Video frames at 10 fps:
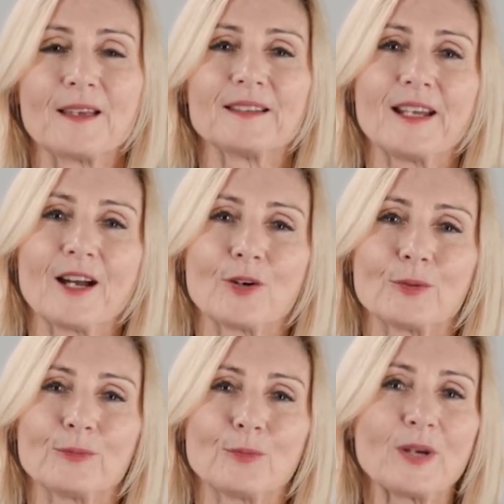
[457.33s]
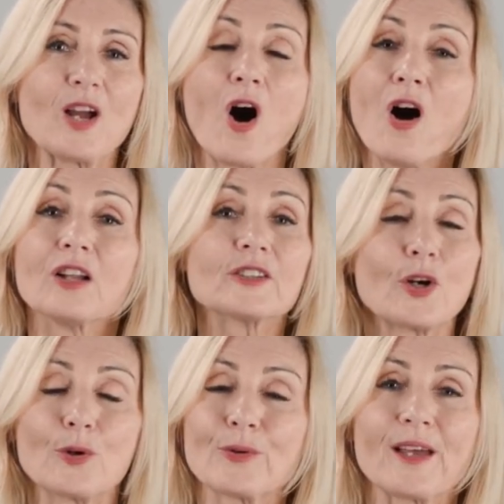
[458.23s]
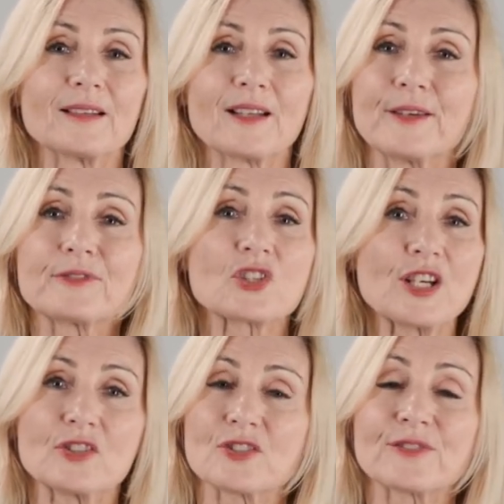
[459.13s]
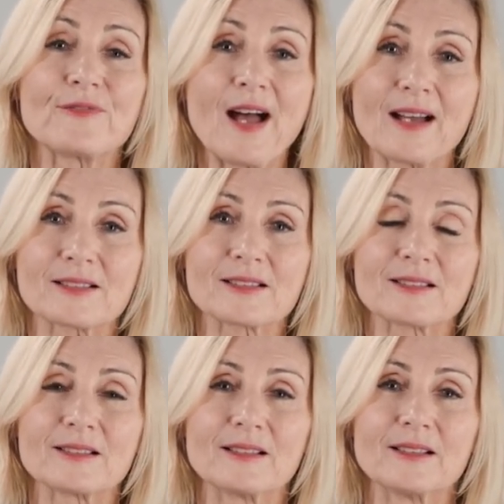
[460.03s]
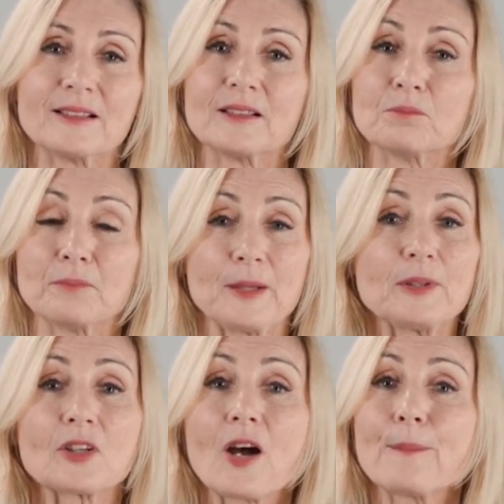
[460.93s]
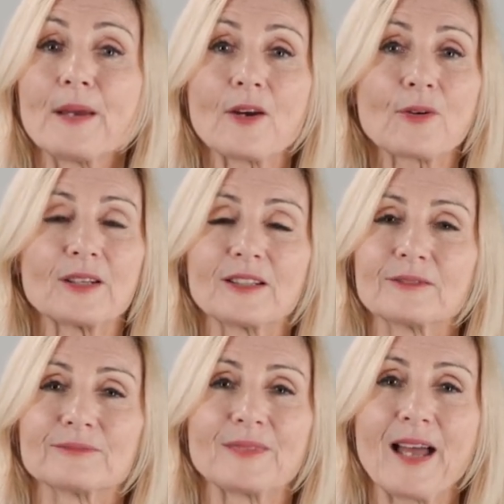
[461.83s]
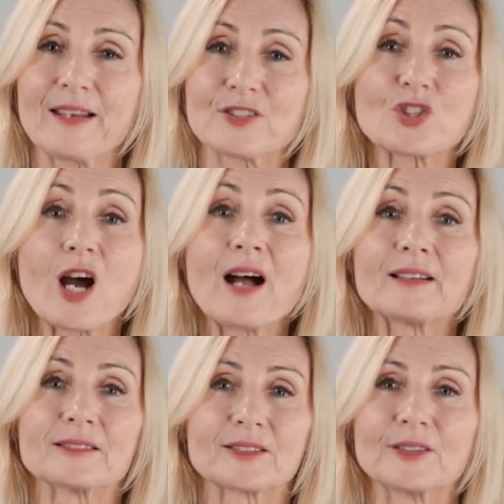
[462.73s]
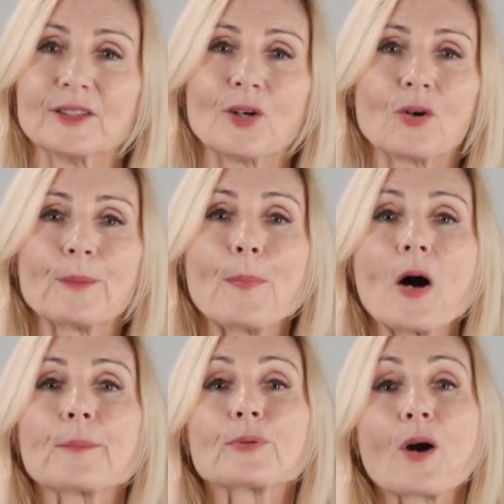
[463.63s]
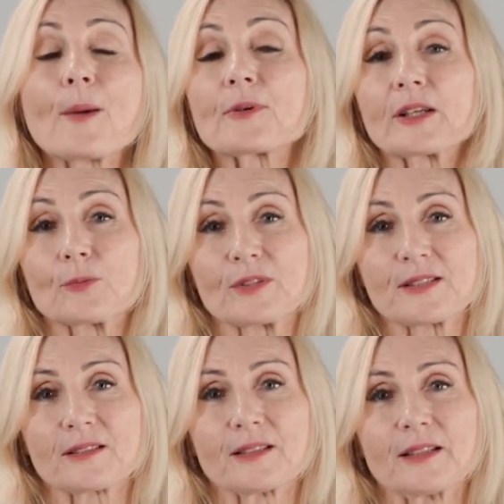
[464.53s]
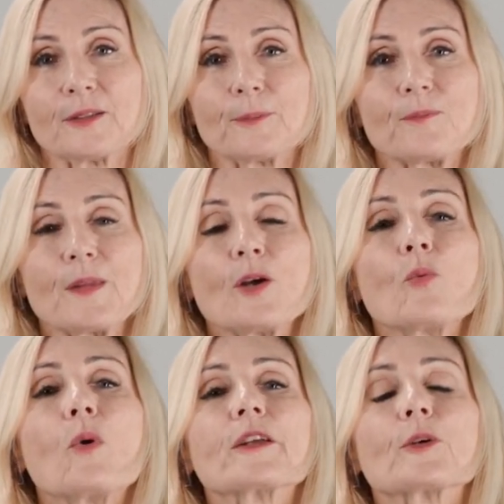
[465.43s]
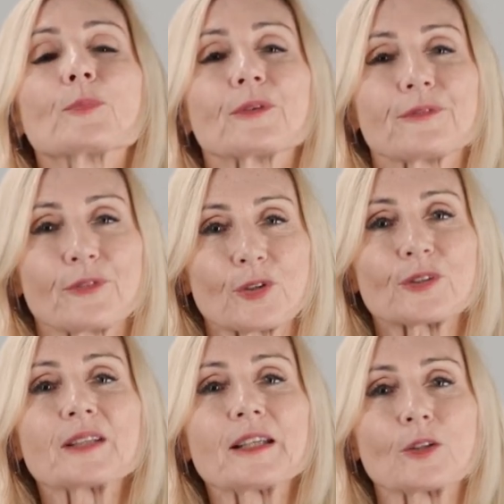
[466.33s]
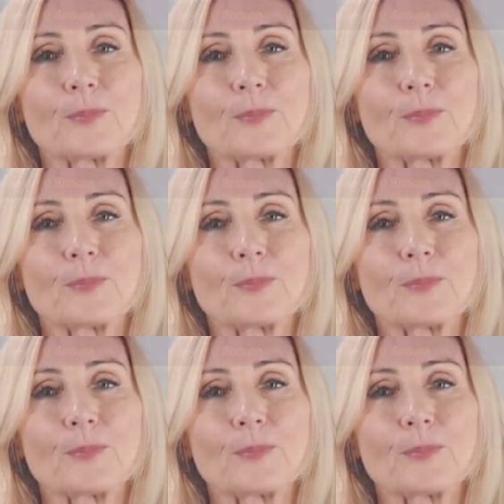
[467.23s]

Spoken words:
Now, we all know that life changes fast. Maybe you got married, had a child, or bought property recently. Well, your preferred legal